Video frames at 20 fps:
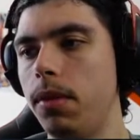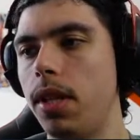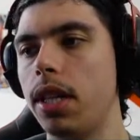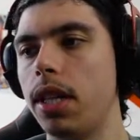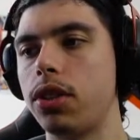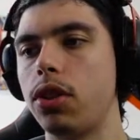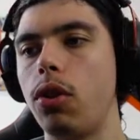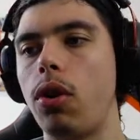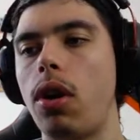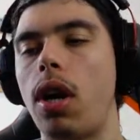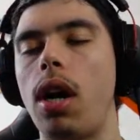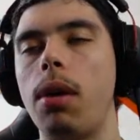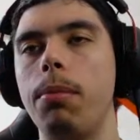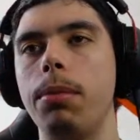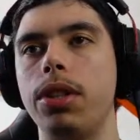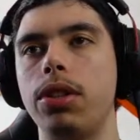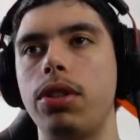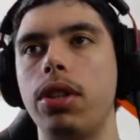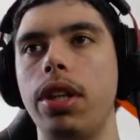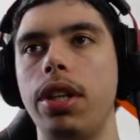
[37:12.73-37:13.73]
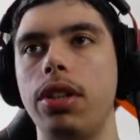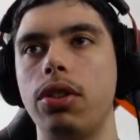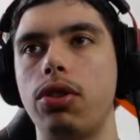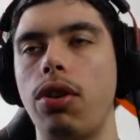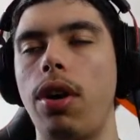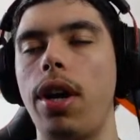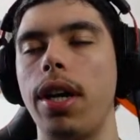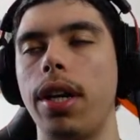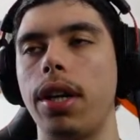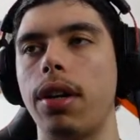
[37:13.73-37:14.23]
There's no harm in
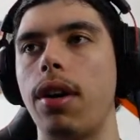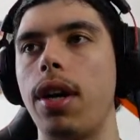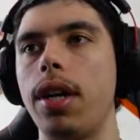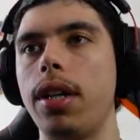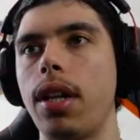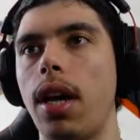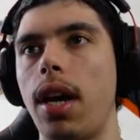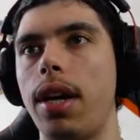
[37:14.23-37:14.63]
trying, right?